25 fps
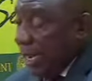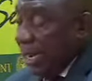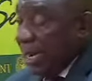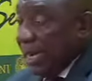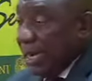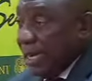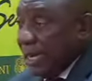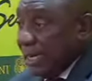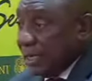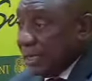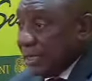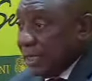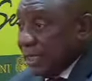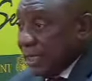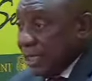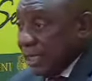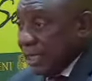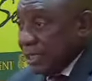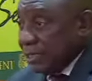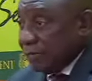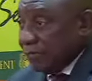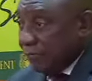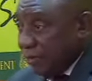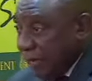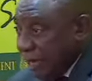Let
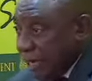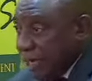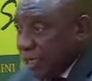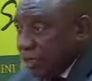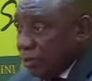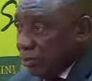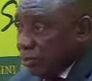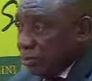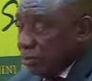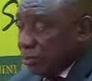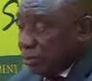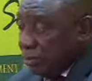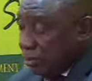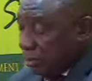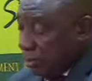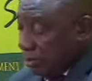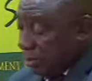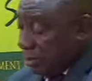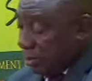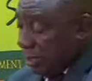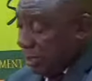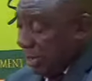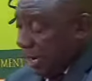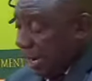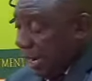these
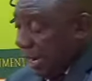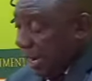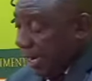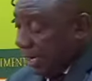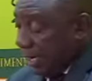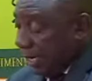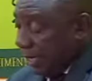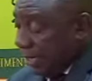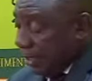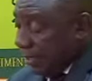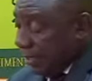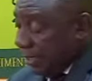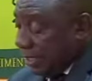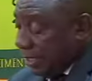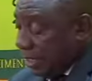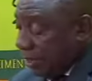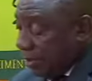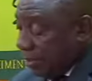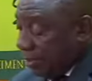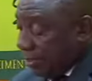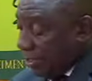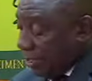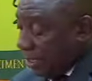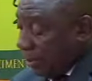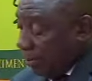values guide us in
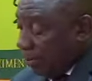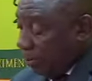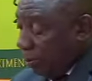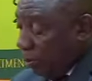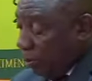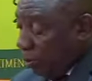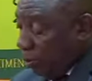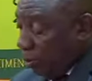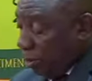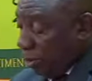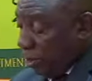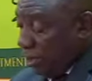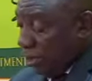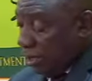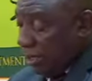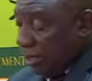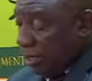our support